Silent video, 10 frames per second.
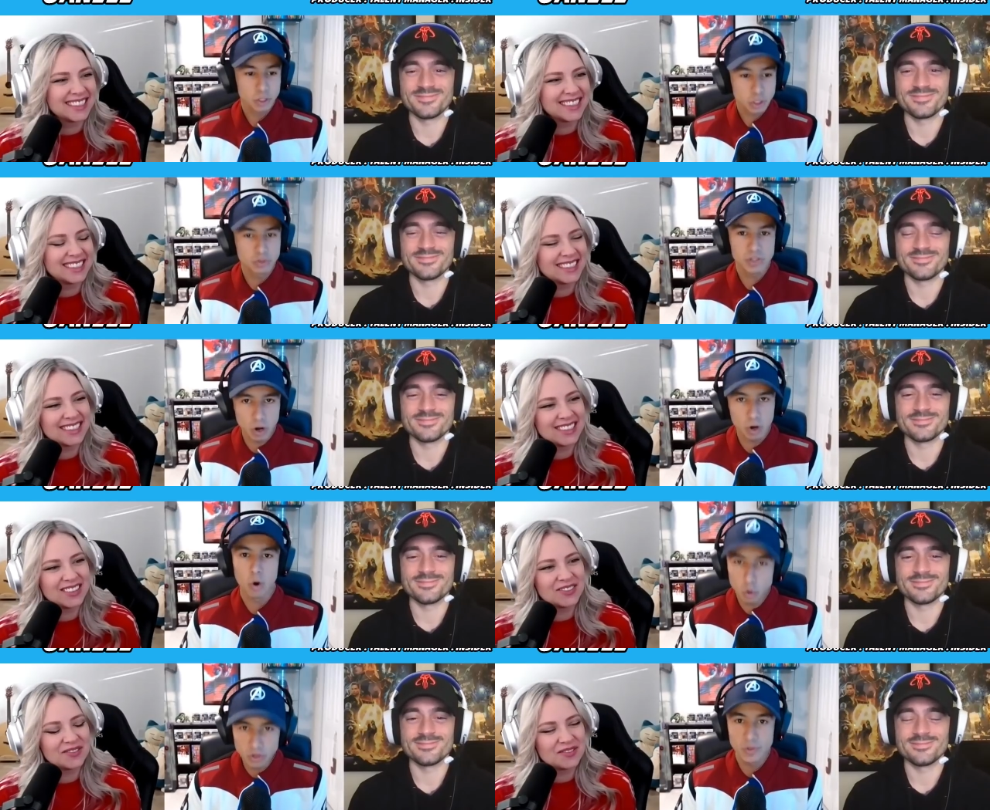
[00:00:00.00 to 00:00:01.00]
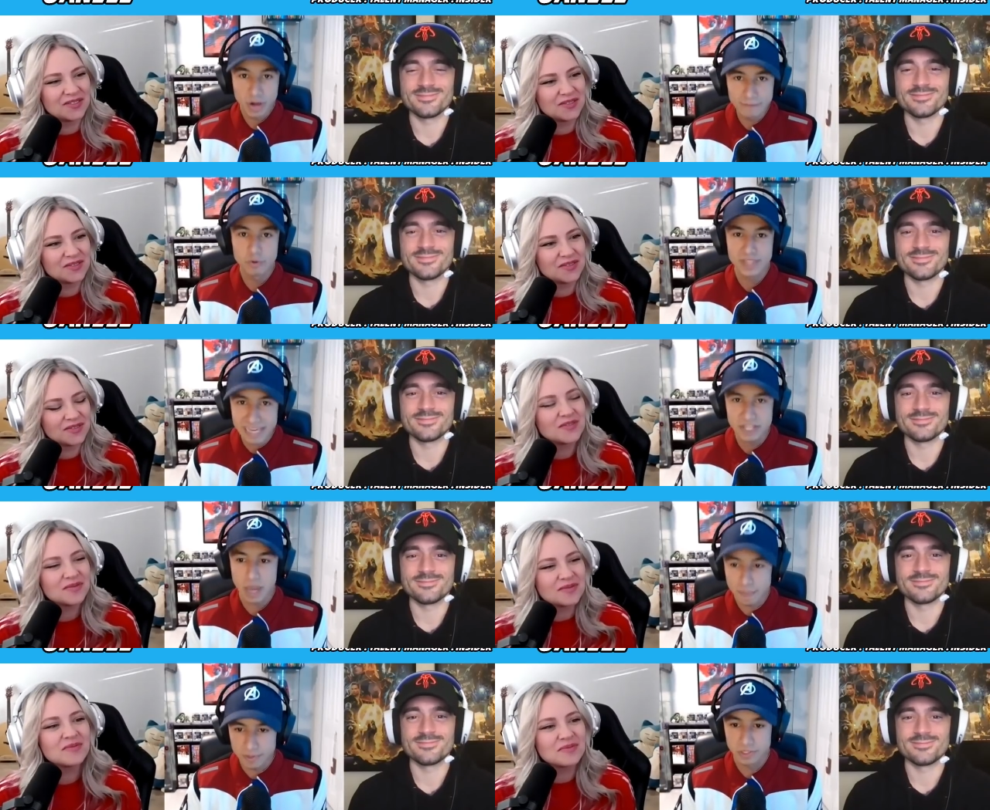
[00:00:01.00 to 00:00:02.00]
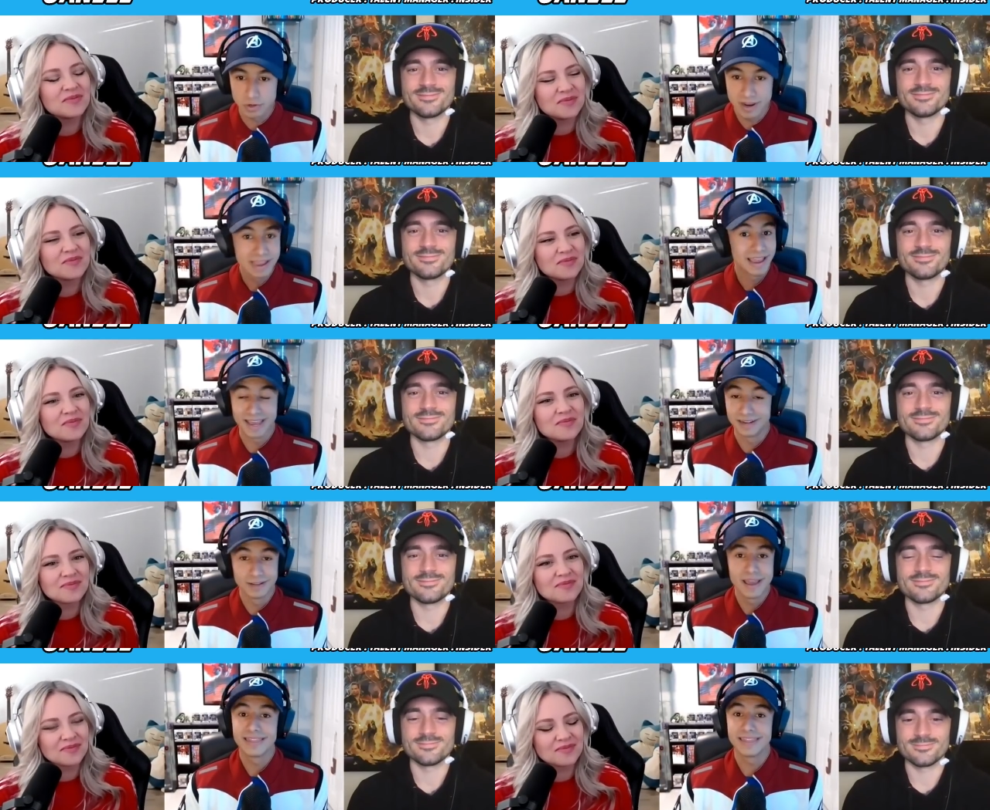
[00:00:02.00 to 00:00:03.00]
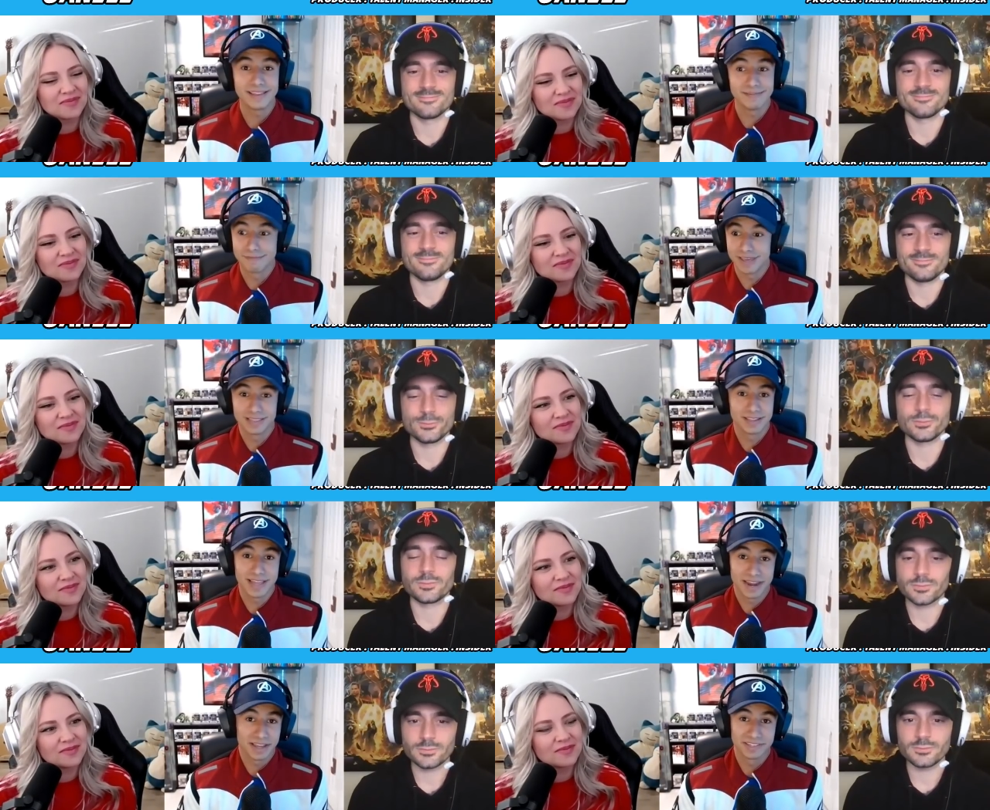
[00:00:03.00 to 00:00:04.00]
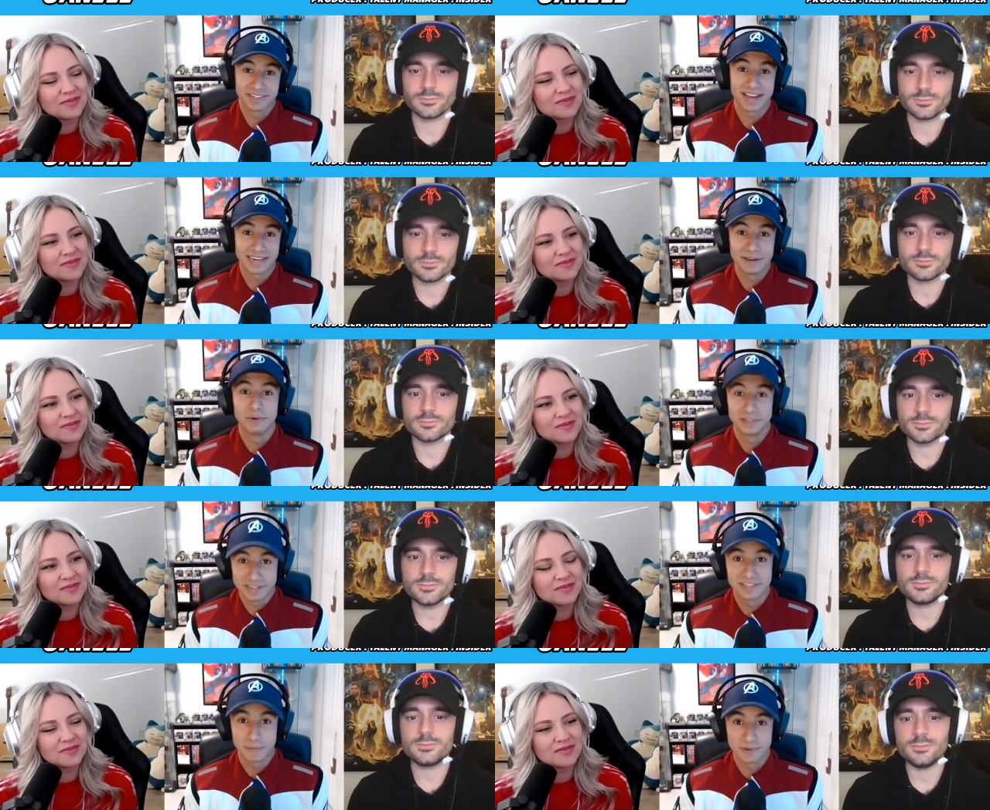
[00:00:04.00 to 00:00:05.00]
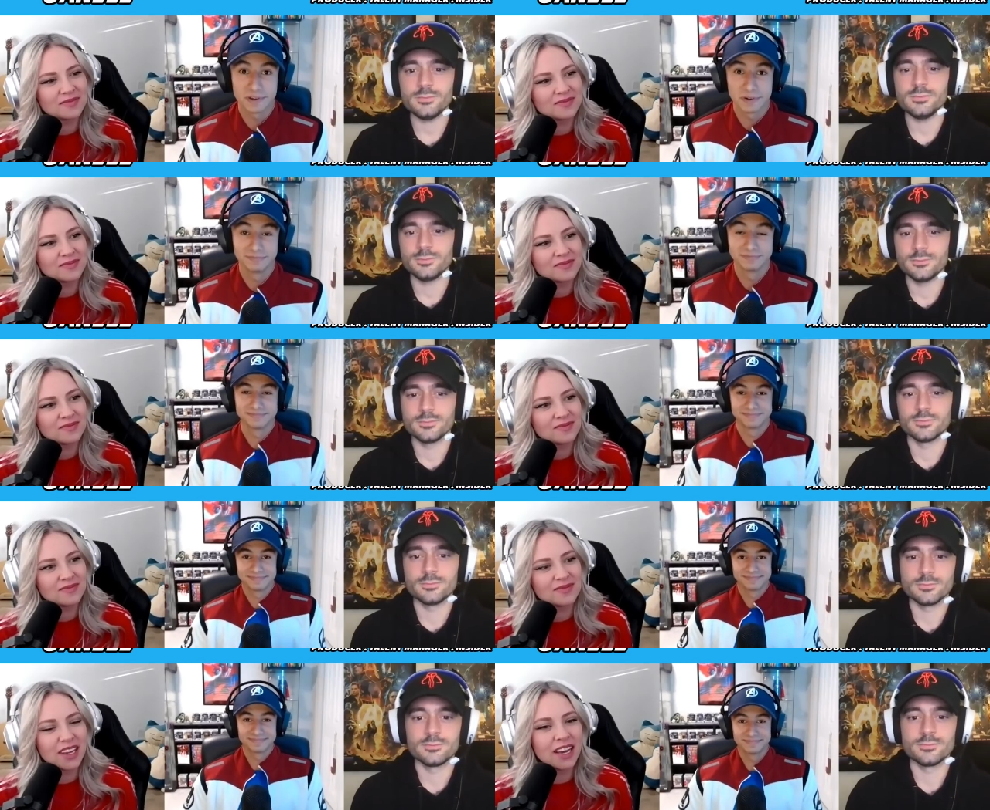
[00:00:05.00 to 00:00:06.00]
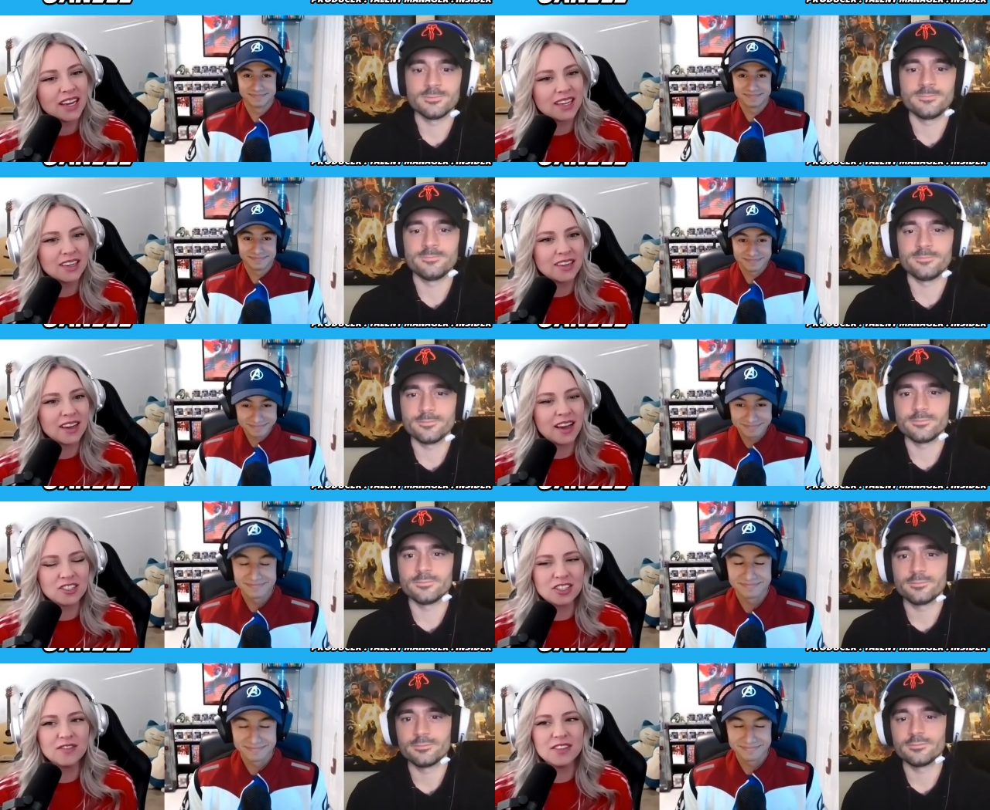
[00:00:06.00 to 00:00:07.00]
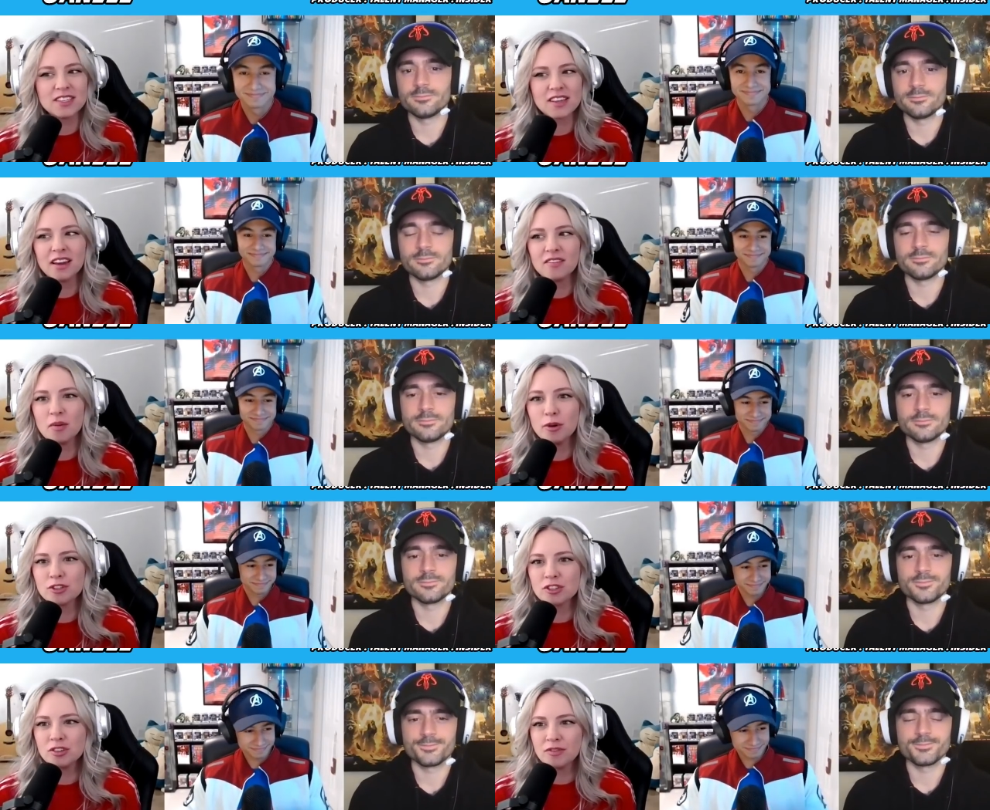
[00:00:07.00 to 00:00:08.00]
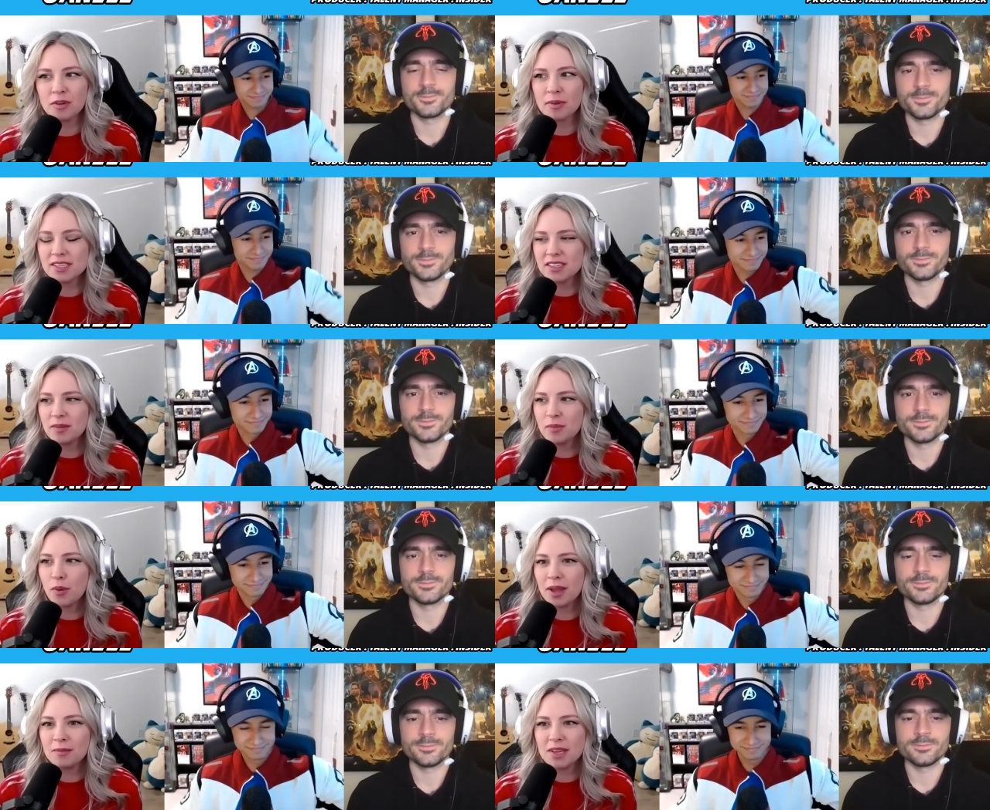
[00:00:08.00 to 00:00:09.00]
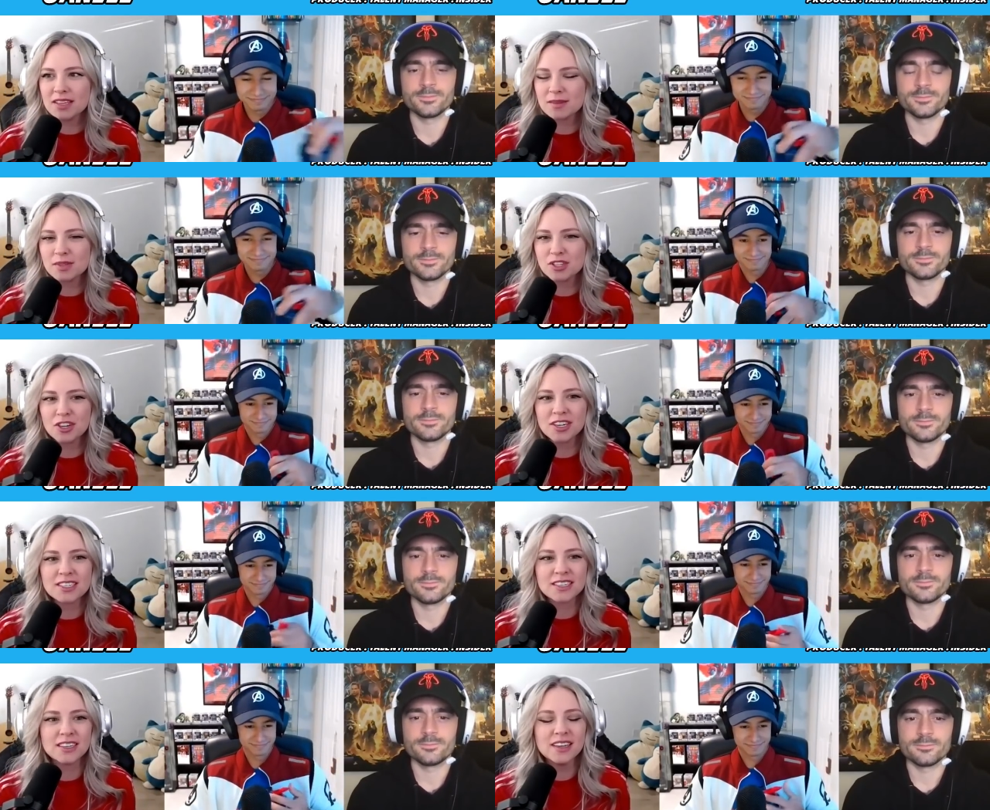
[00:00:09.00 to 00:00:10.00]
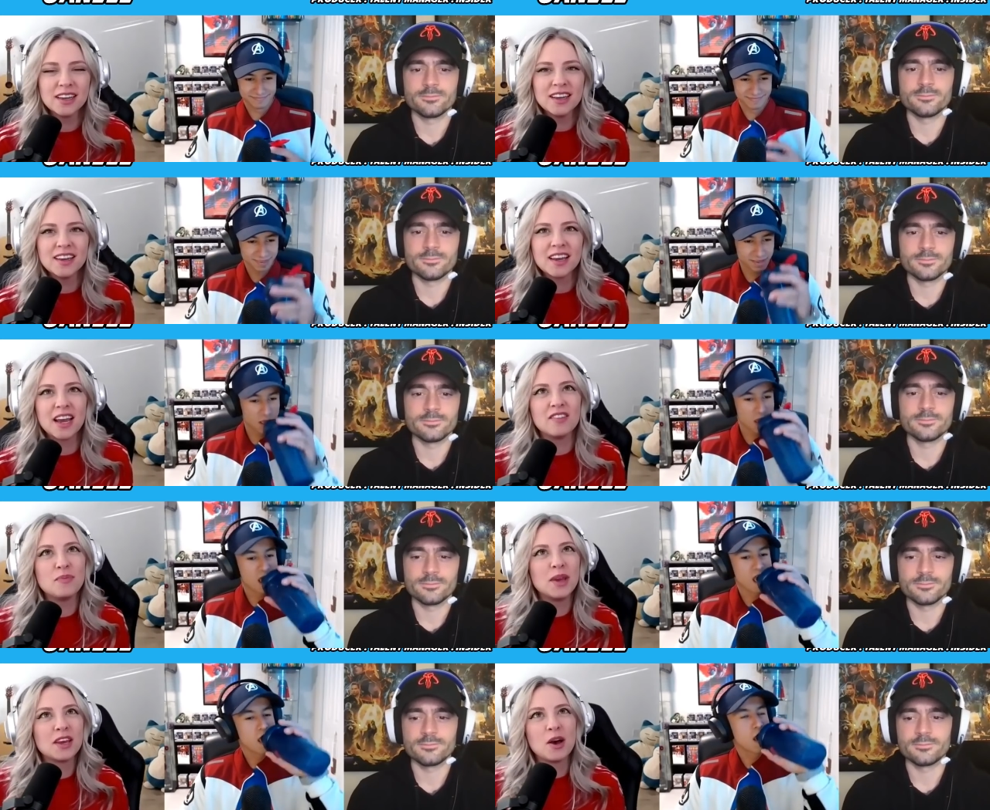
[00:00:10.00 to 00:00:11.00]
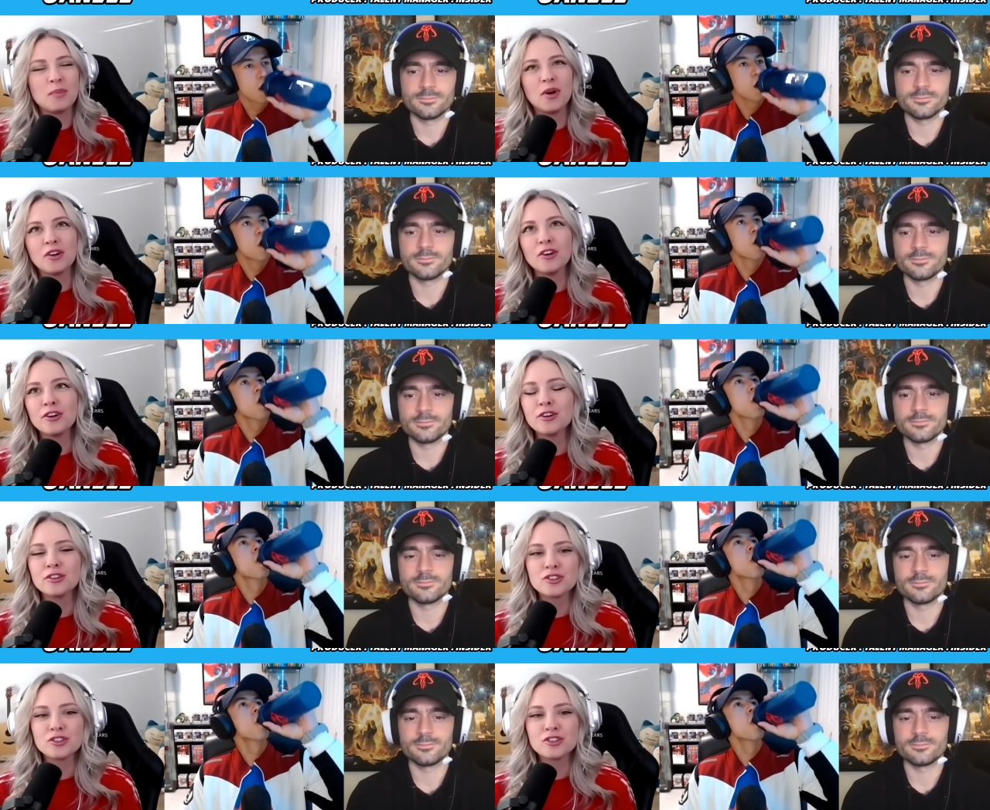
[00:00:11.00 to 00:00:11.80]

Speaker 1: the show to a whole nother level with each episode. And they they did that exactly with this episode.
Speaker 2: Yeah, it uh, actually feels kind of emotional from my standpoint because I'm starting to kind of pick up on her